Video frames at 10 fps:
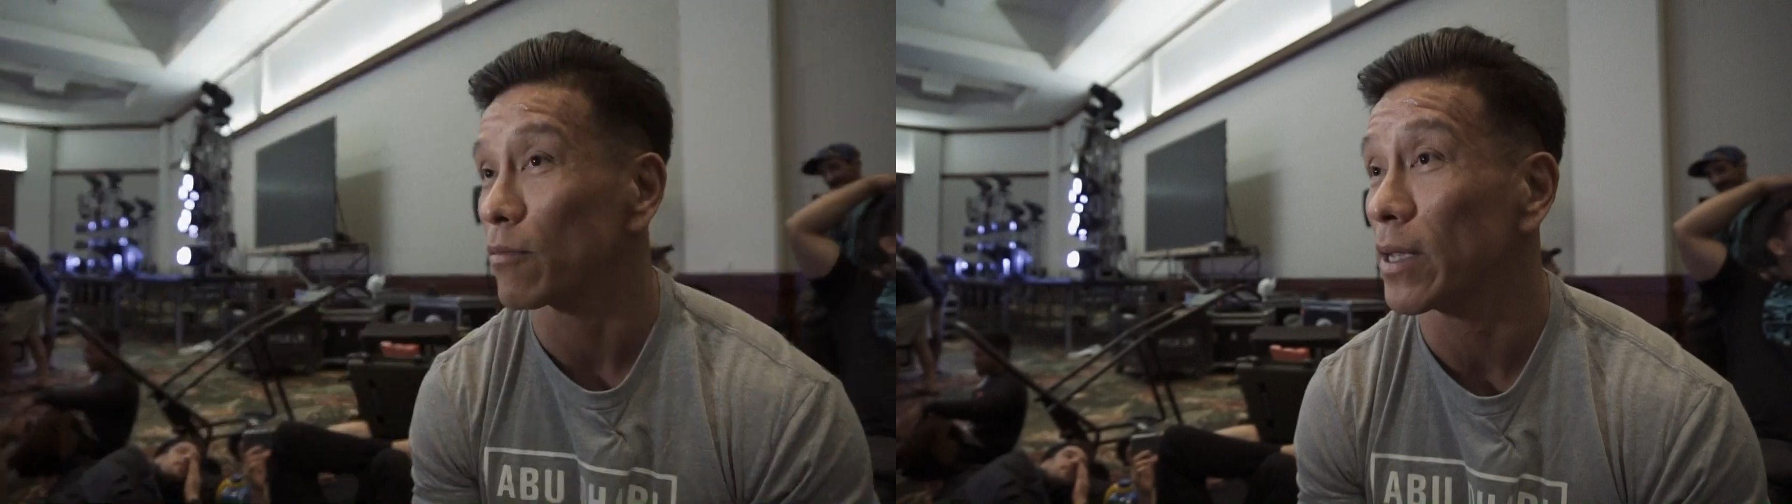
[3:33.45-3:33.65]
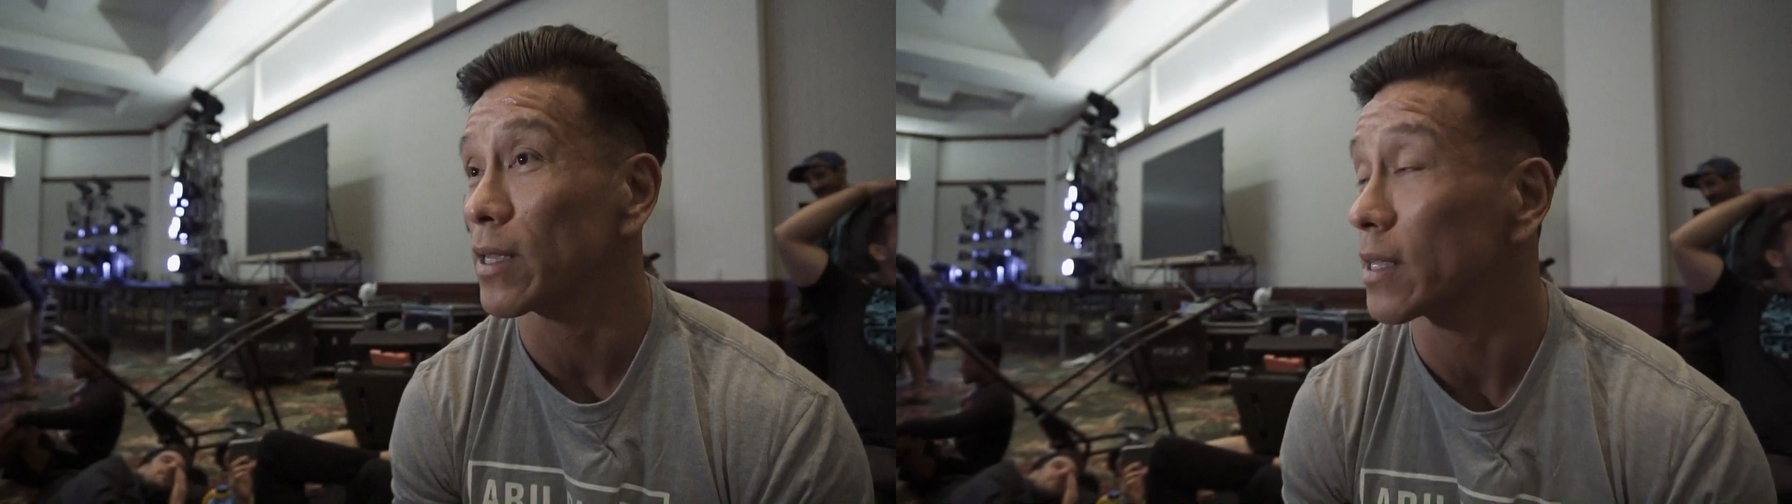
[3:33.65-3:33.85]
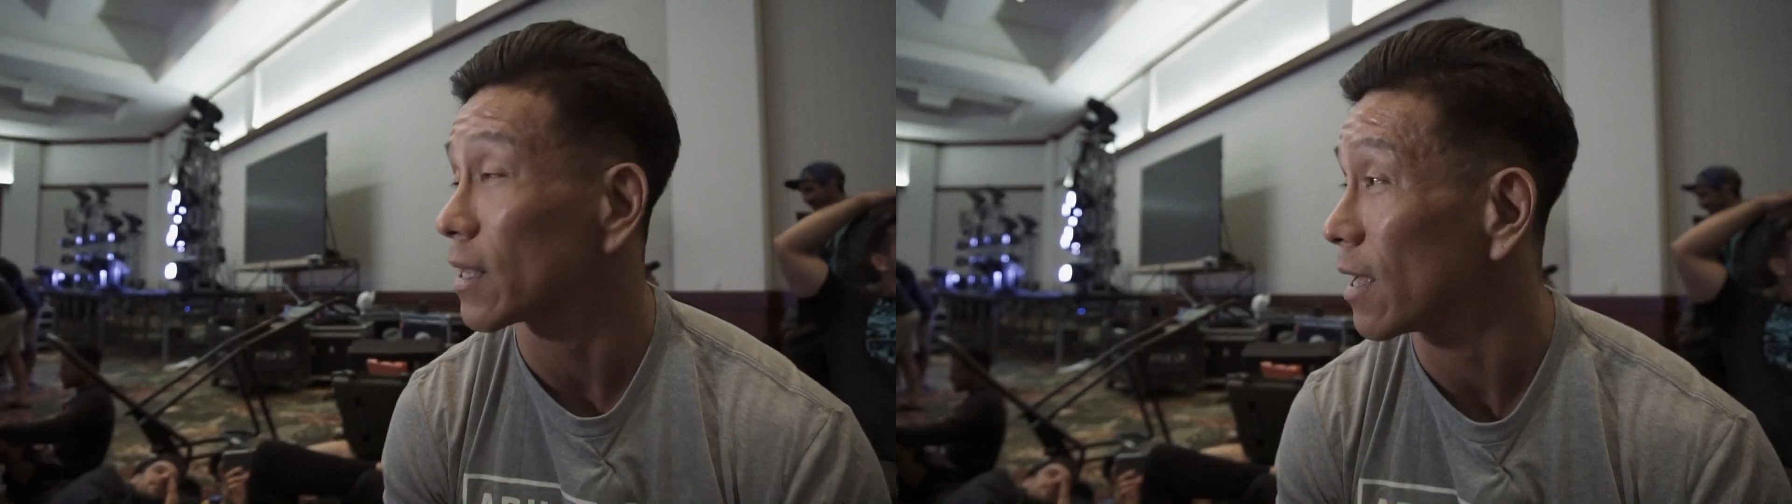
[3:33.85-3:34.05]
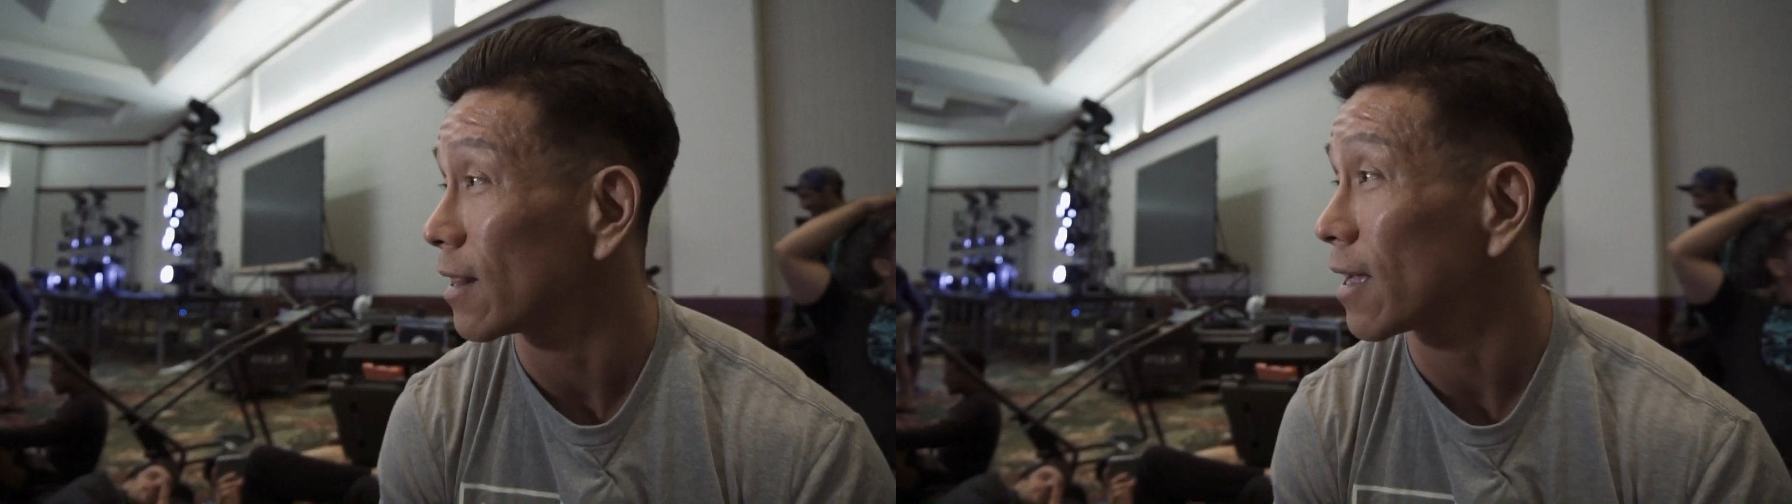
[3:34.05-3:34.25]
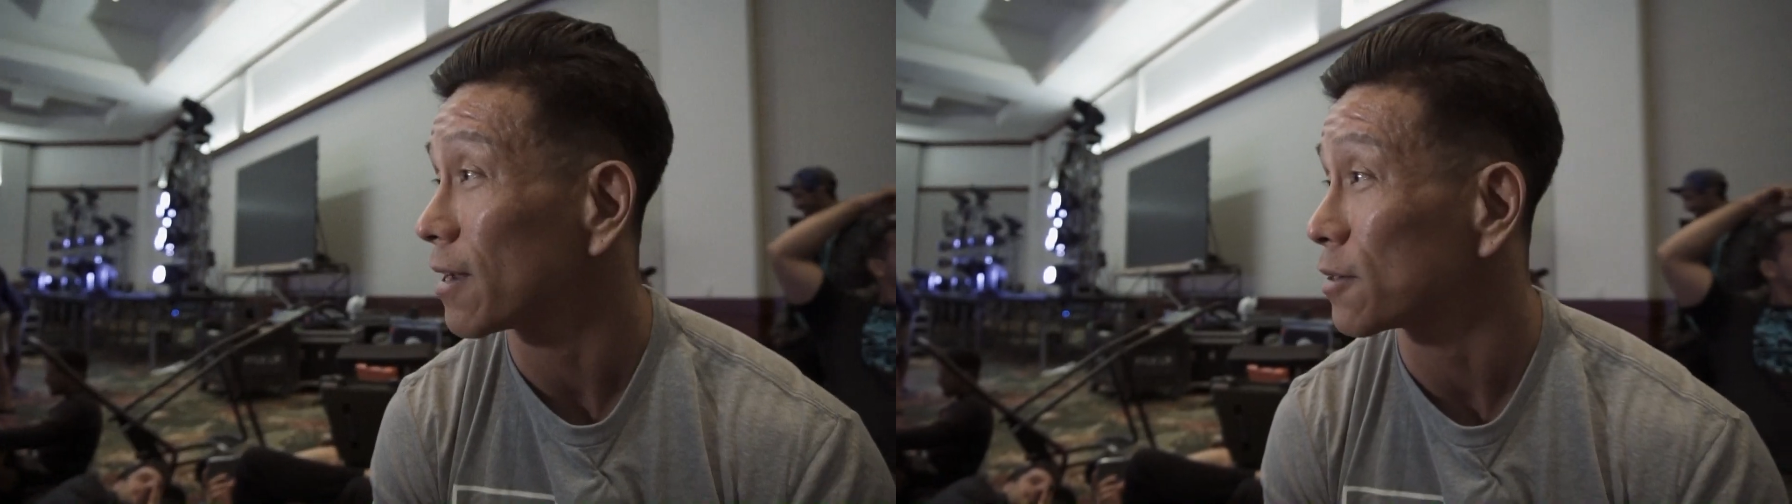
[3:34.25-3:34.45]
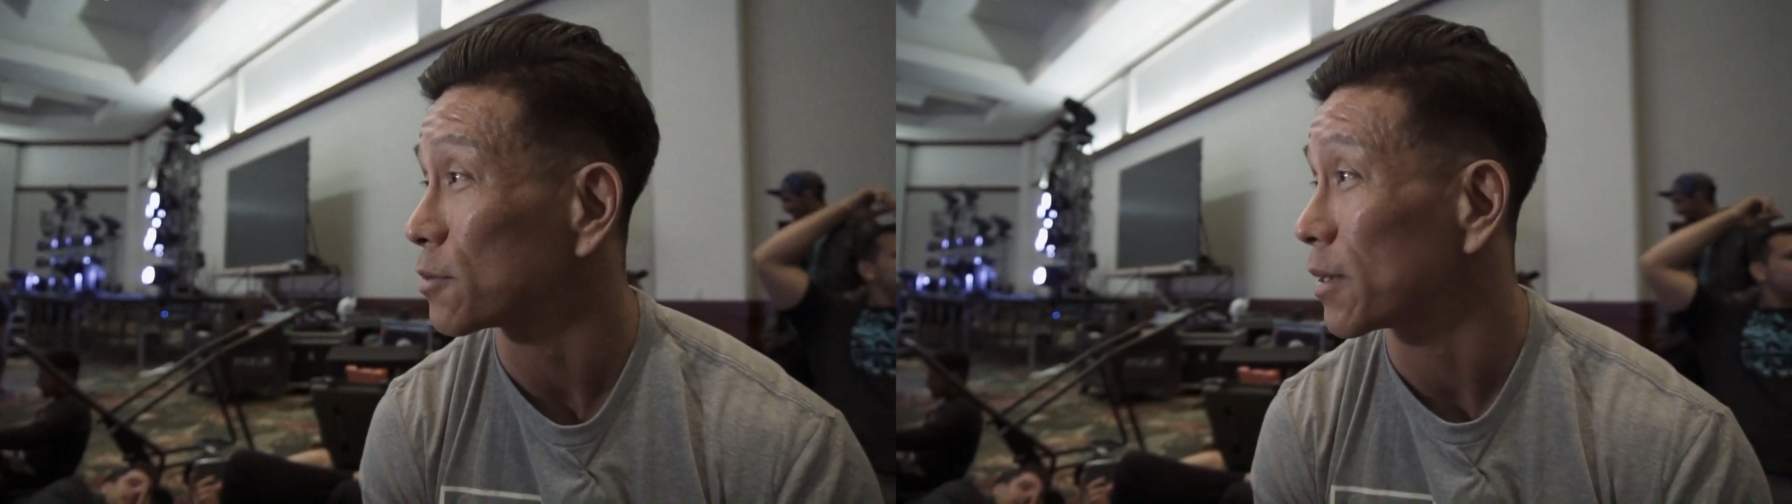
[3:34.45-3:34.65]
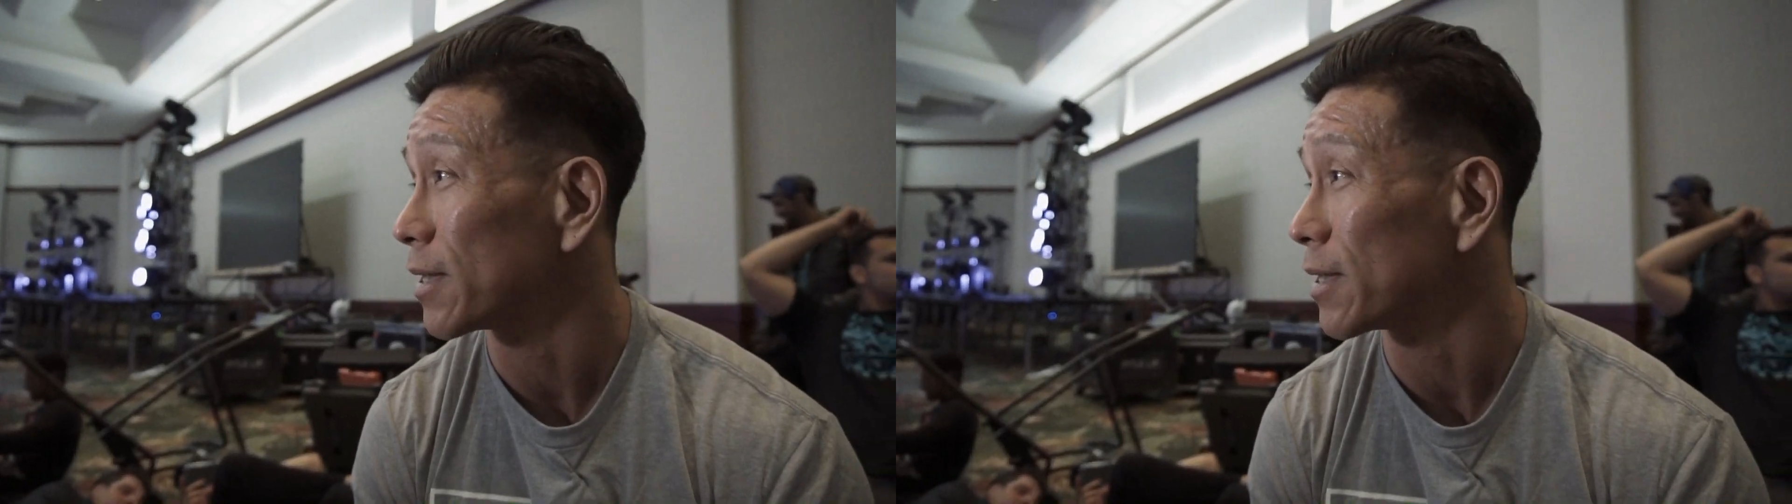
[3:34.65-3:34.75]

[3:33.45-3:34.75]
have to get the hell out of here so we can